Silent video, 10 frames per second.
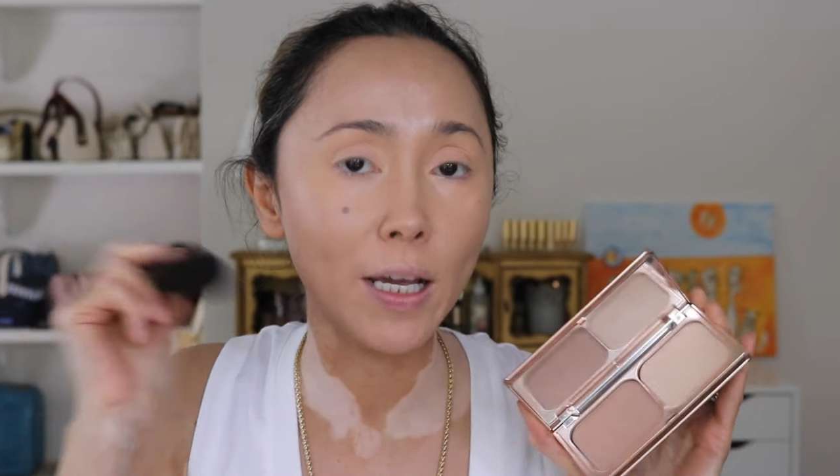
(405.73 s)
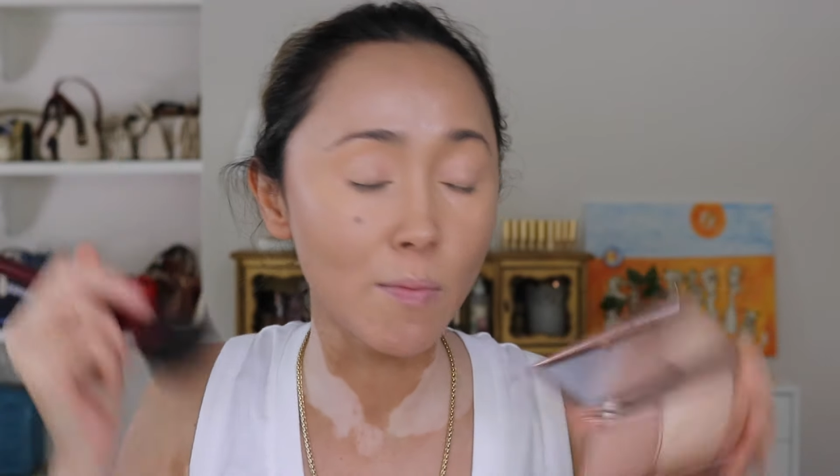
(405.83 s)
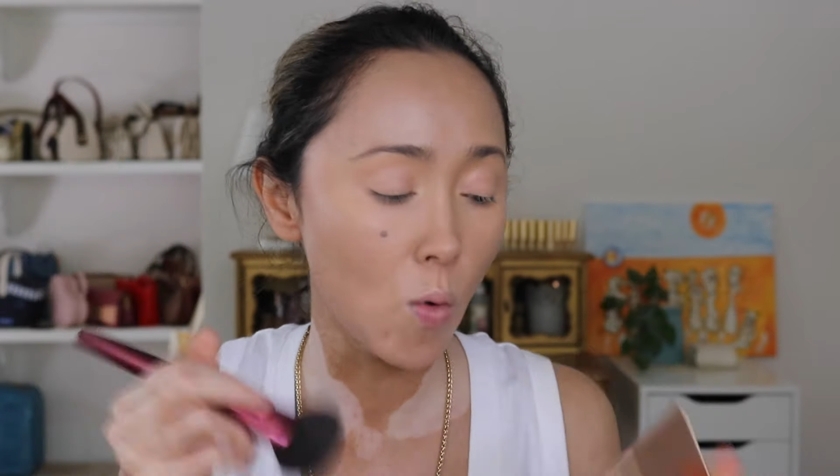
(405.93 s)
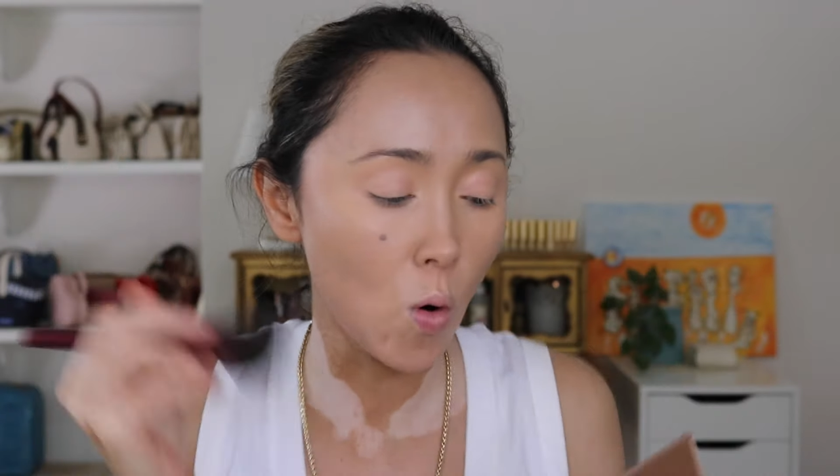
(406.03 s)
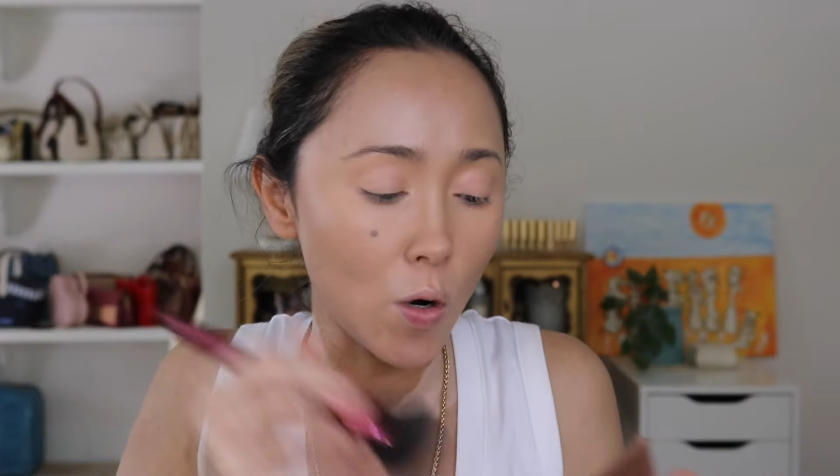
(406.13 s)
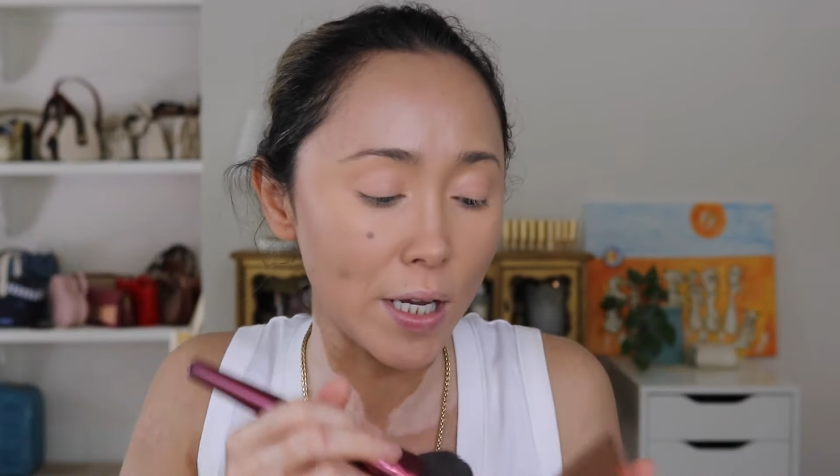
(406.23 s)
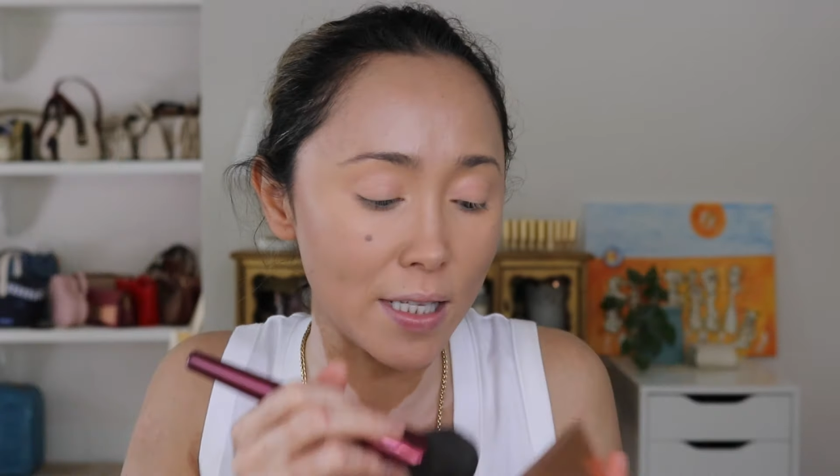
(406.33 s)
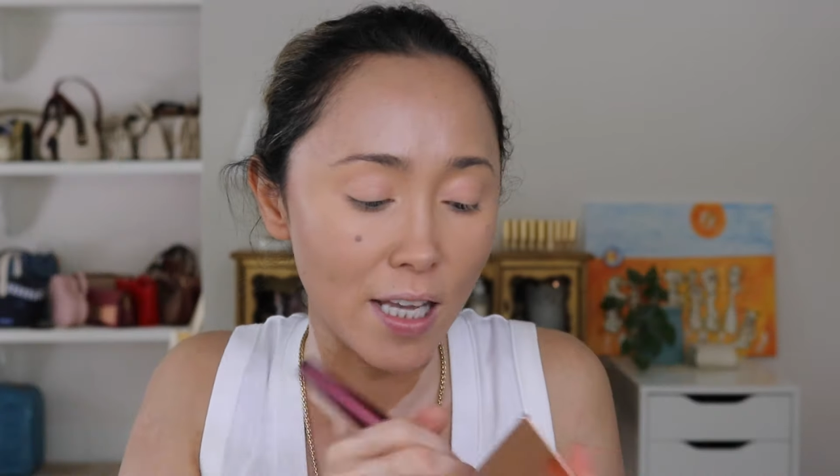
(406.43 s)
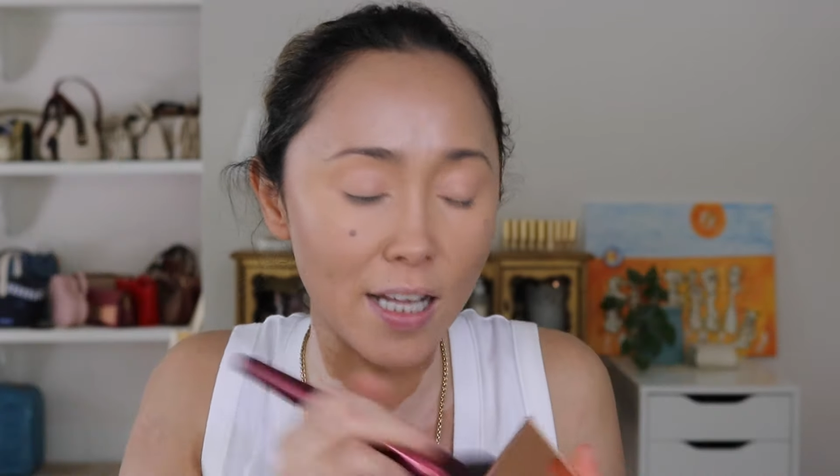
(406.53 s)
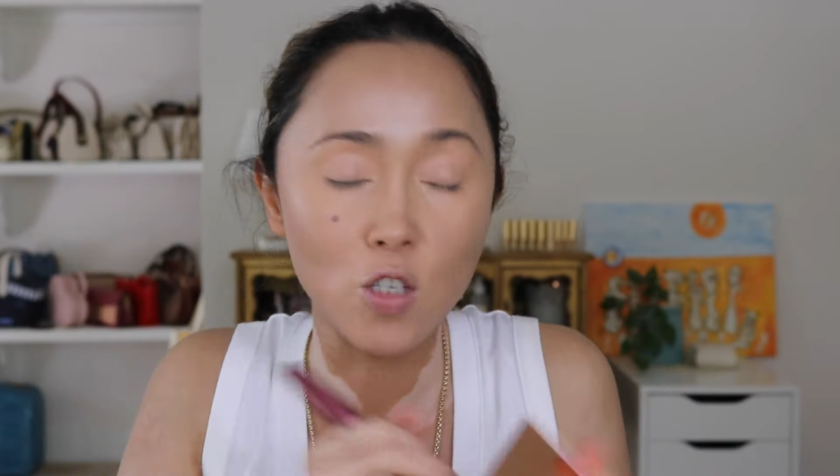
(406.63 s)
more
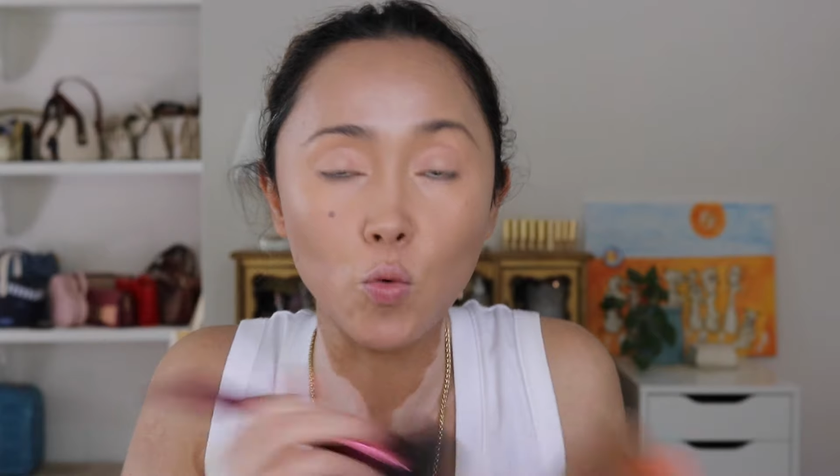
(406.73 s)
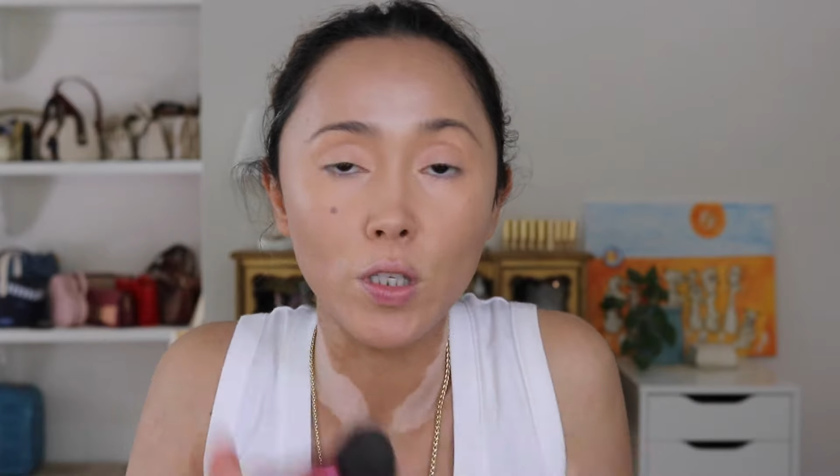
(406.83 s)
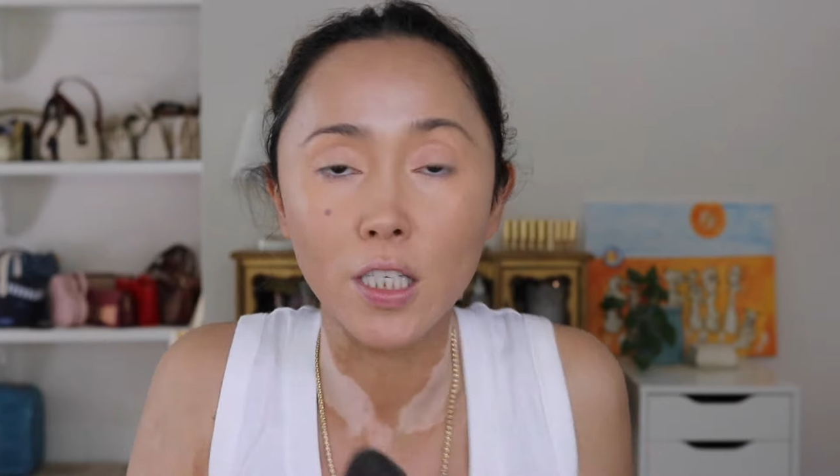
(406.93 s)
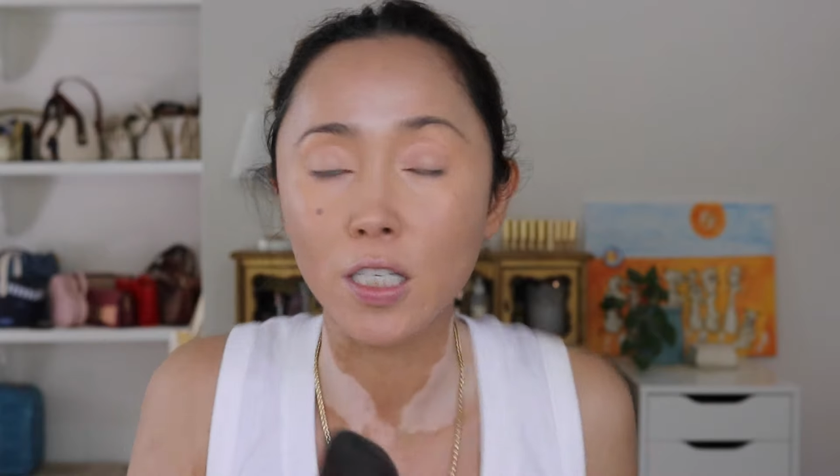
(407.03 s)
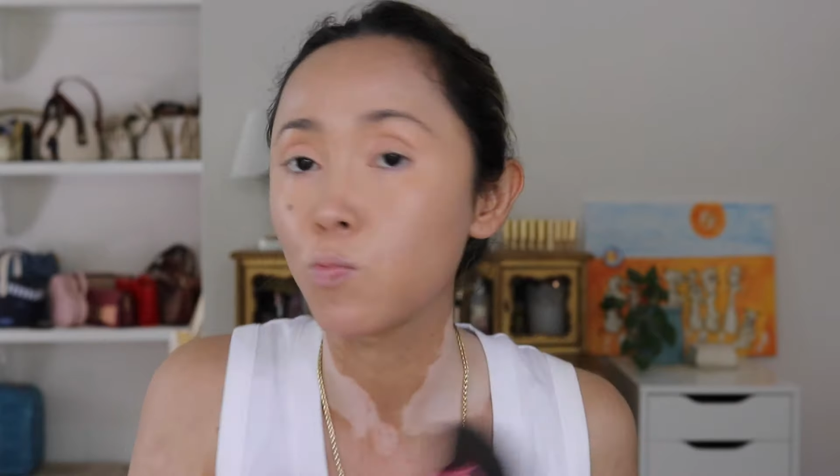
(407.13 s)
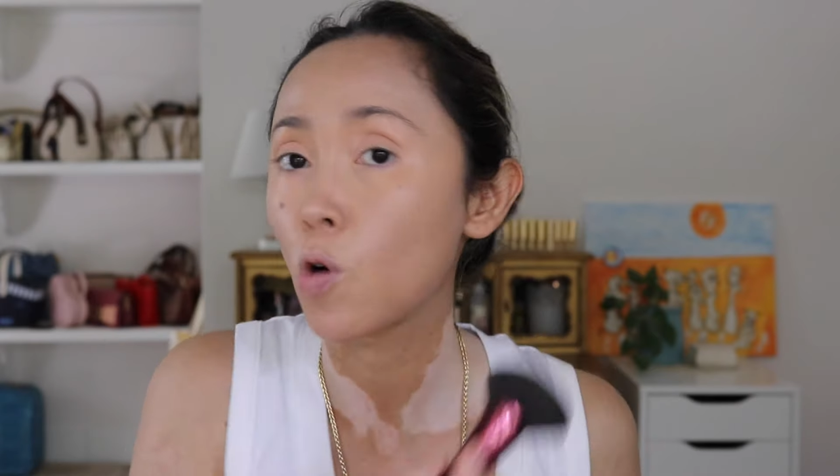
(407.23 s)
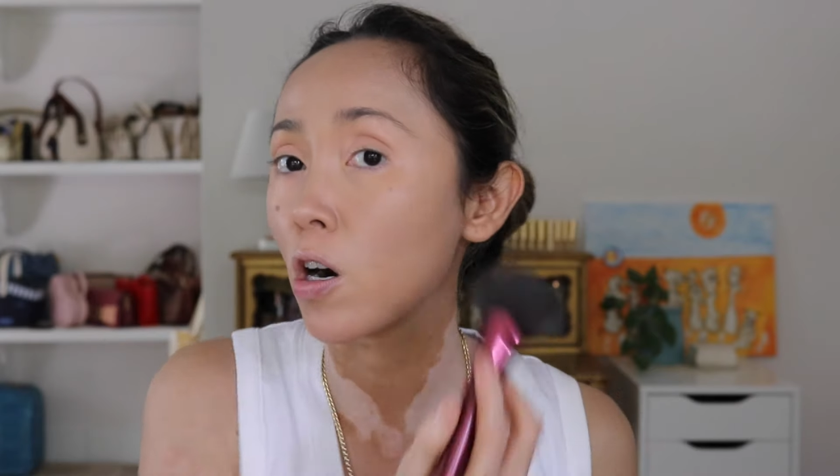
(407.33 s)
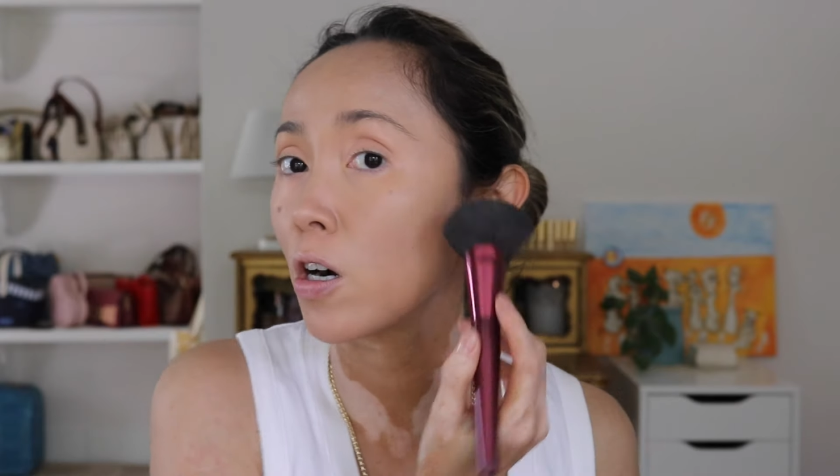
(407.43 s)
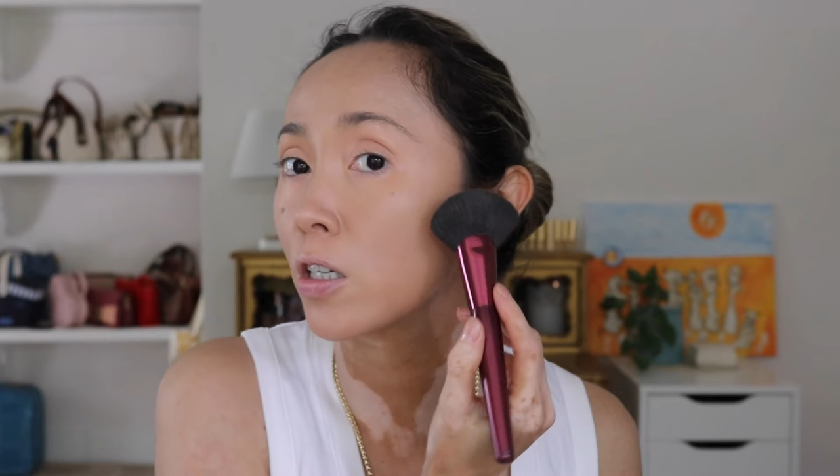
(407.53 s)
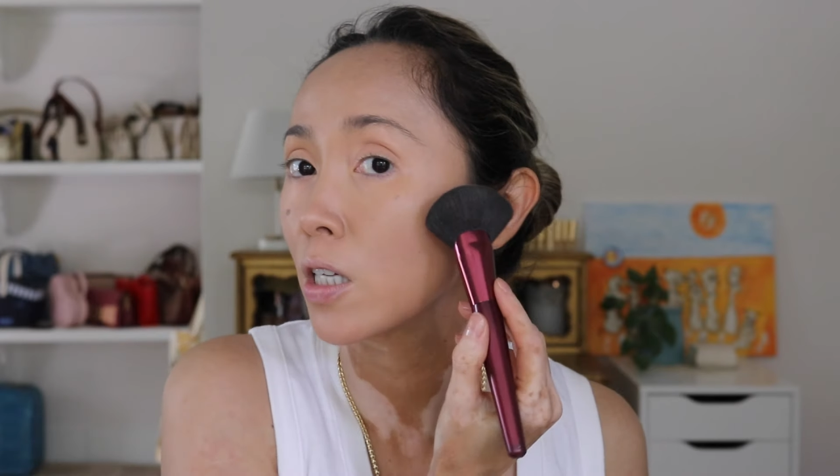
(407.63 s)
intense with this
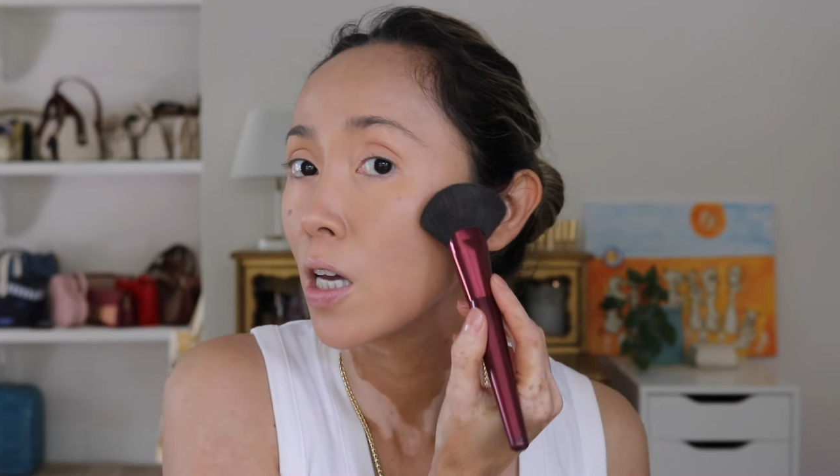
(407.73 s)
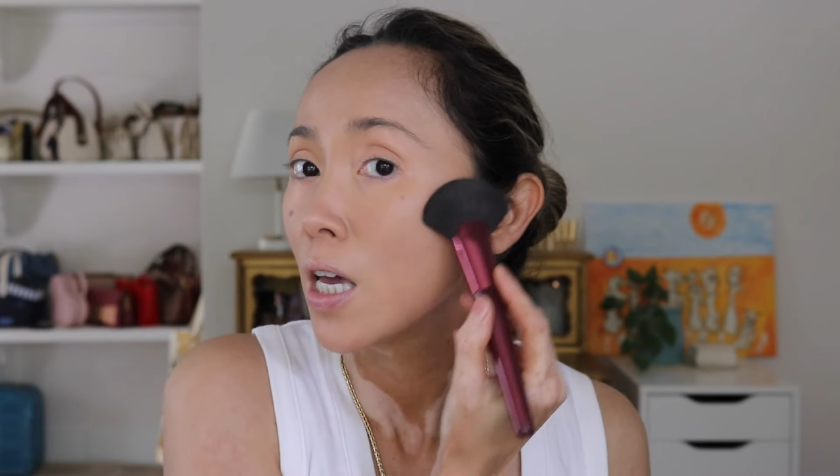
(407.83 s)
product,